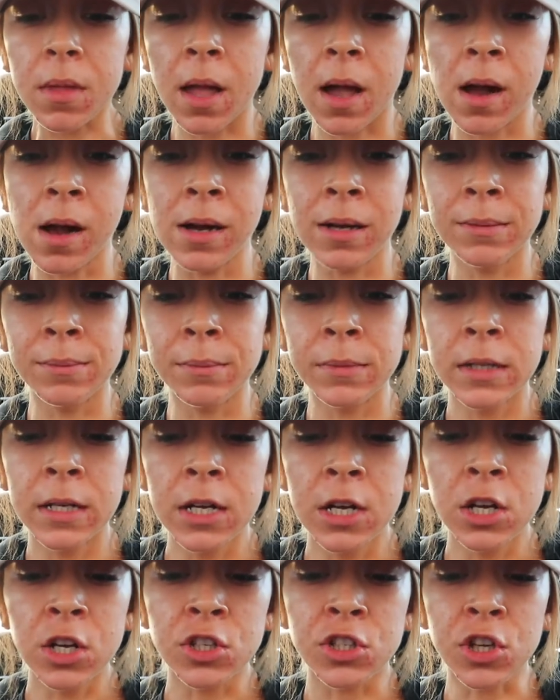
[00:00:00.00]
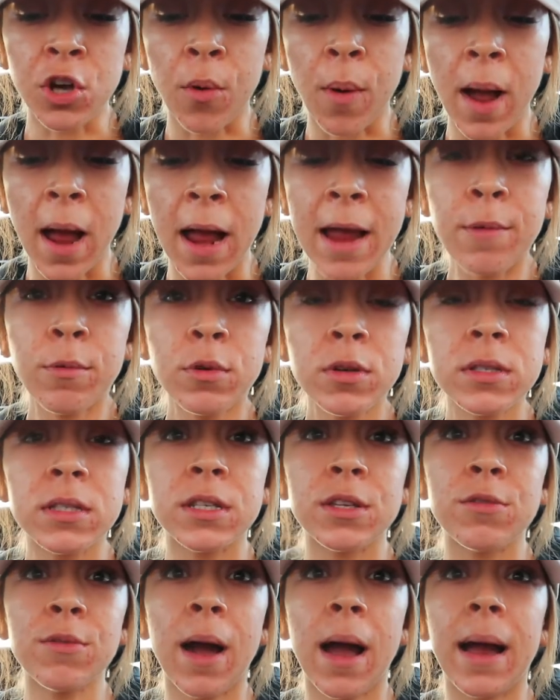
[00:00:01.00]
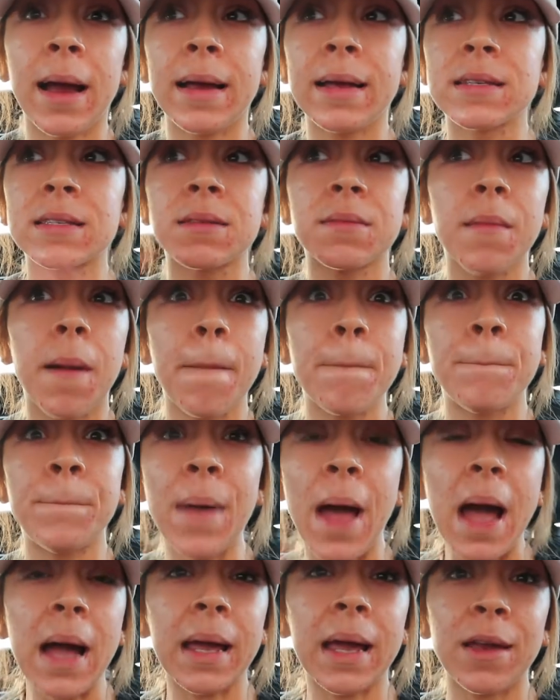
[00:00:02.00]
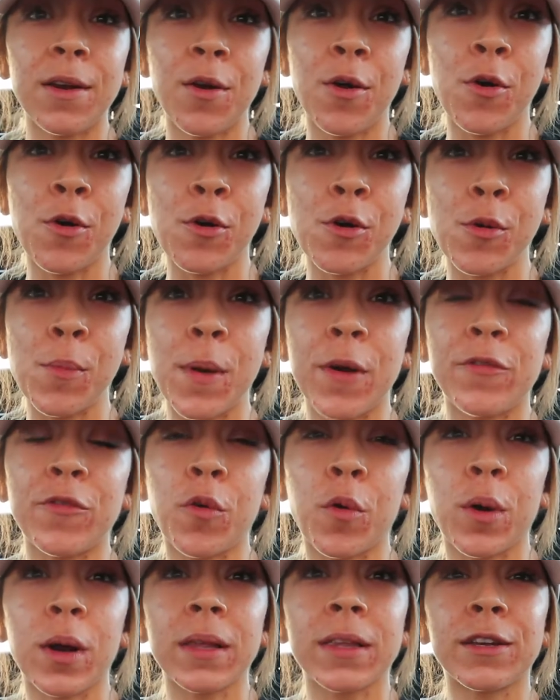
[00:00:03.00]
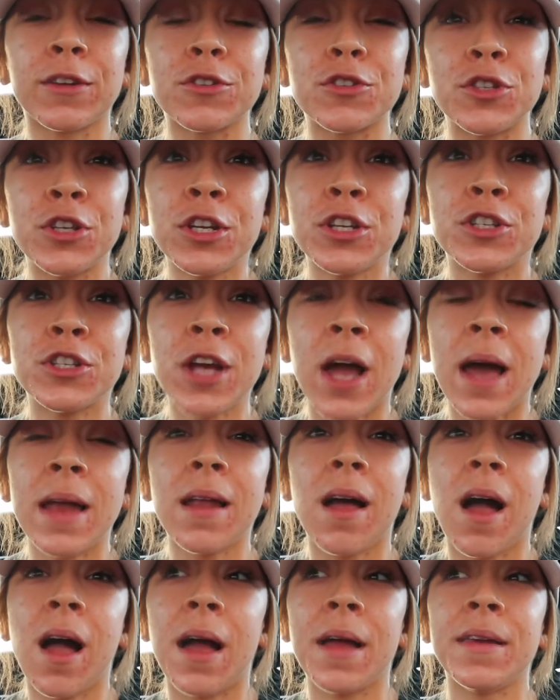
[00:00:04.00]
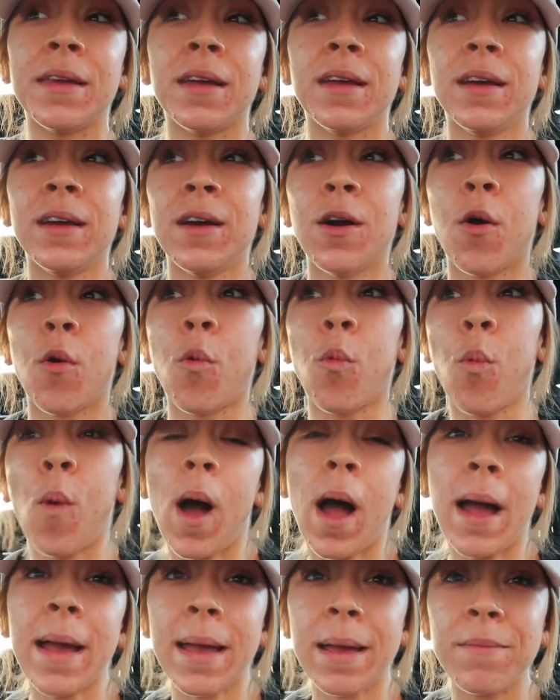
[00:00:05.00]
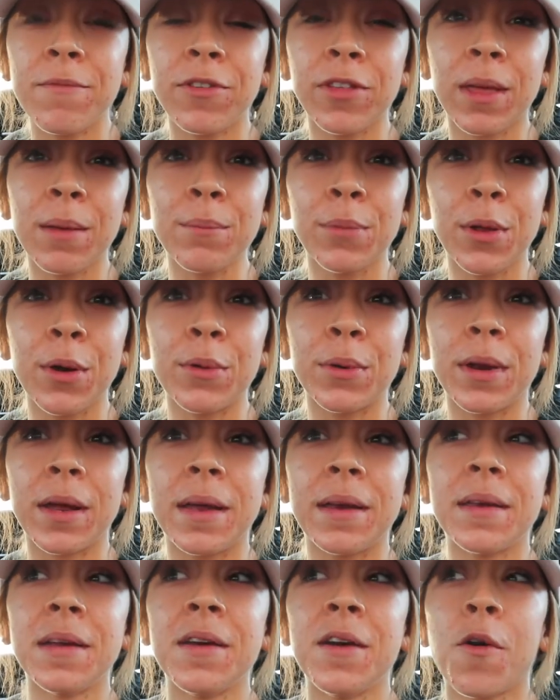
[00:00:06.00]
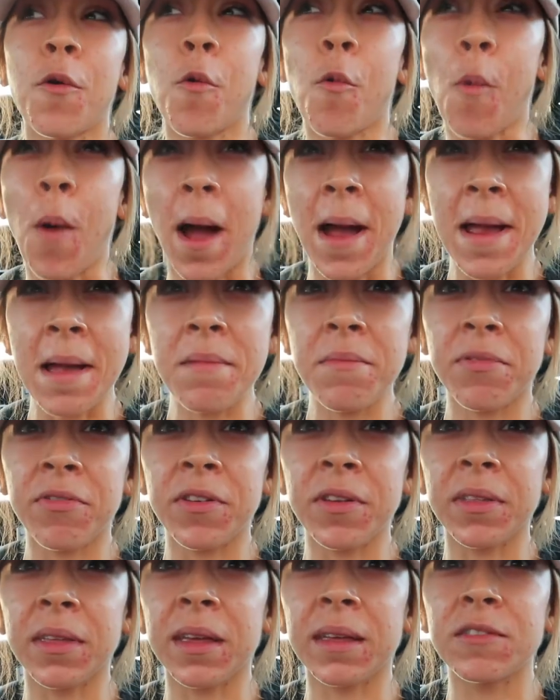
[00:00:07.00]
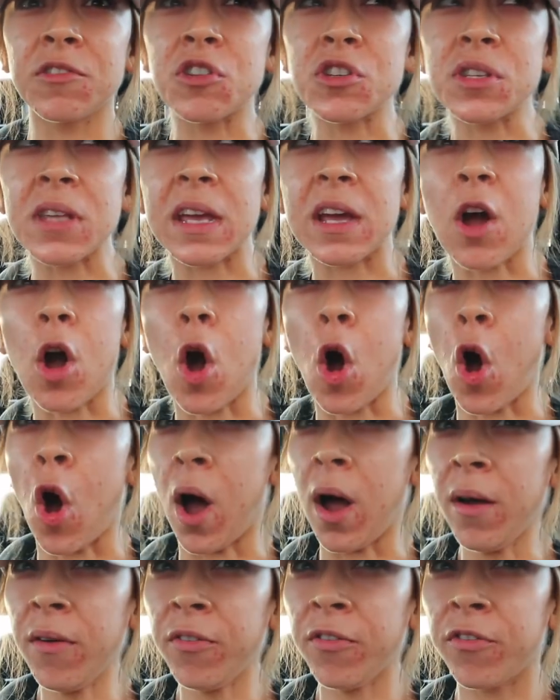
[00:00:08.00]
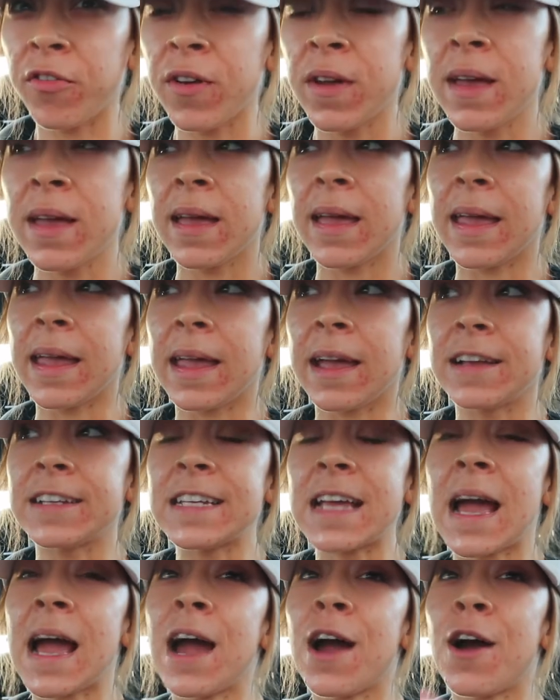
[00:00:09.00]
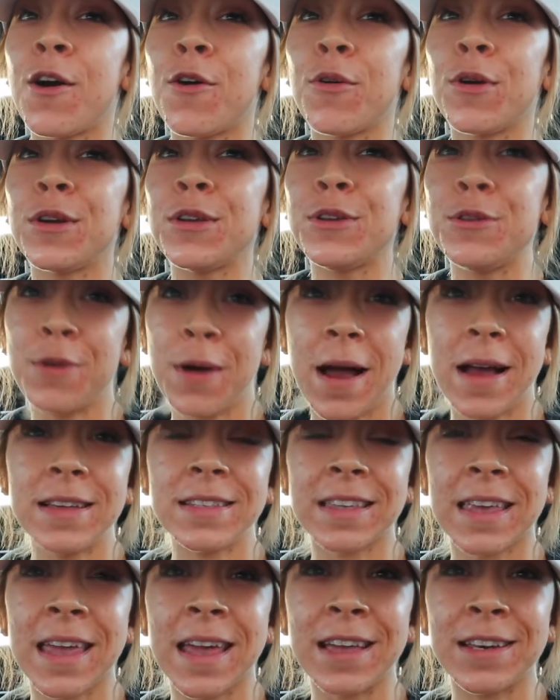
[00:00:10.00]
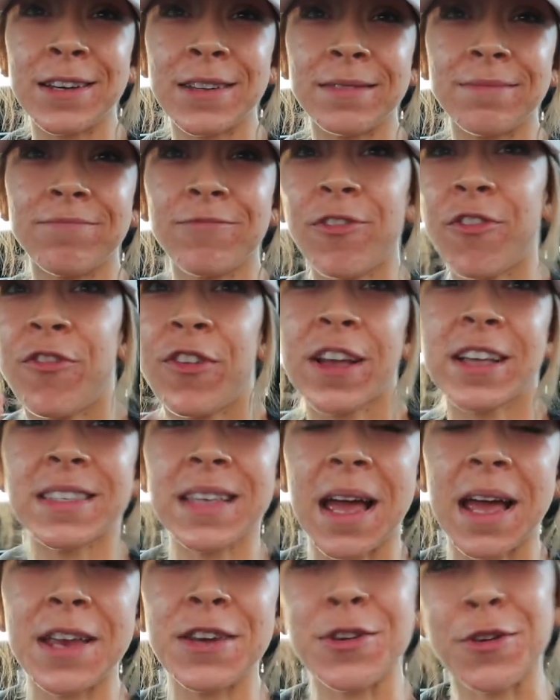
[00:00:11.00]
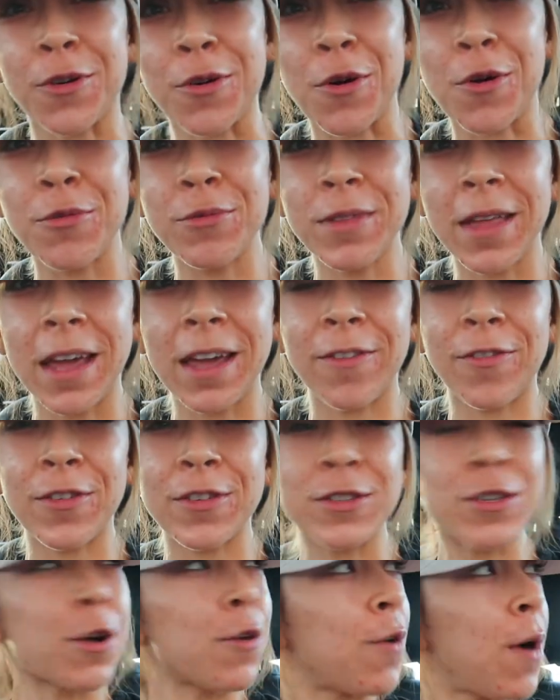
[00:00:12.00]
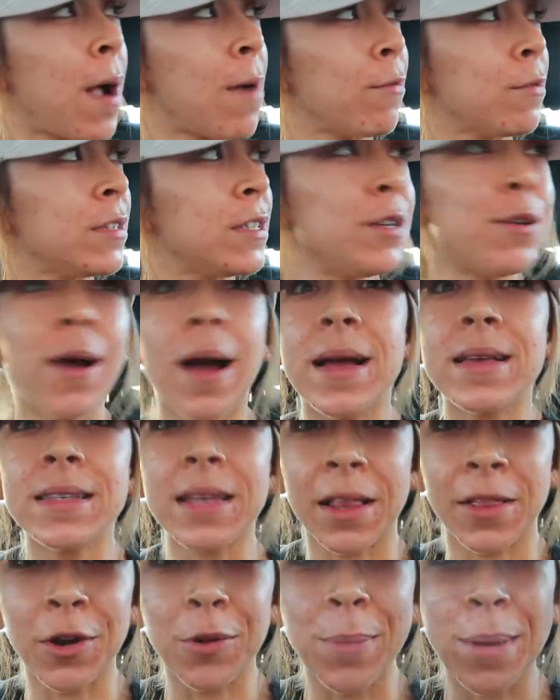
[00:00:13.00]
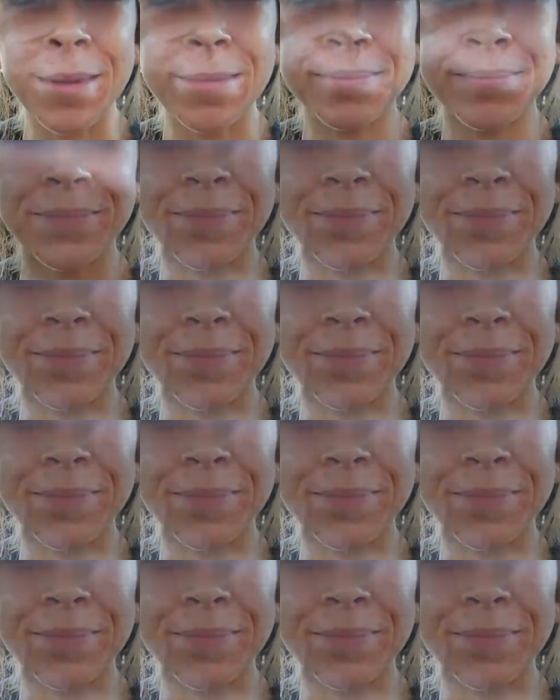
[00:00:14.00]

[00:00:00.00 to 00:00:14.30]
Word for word: Um, so I will see you guys back at home for a little chit chat on why I'm feeling bloated, why I'm feeling just like off, and how you guys can fix that in your own life. So I will see you guys in a little bit.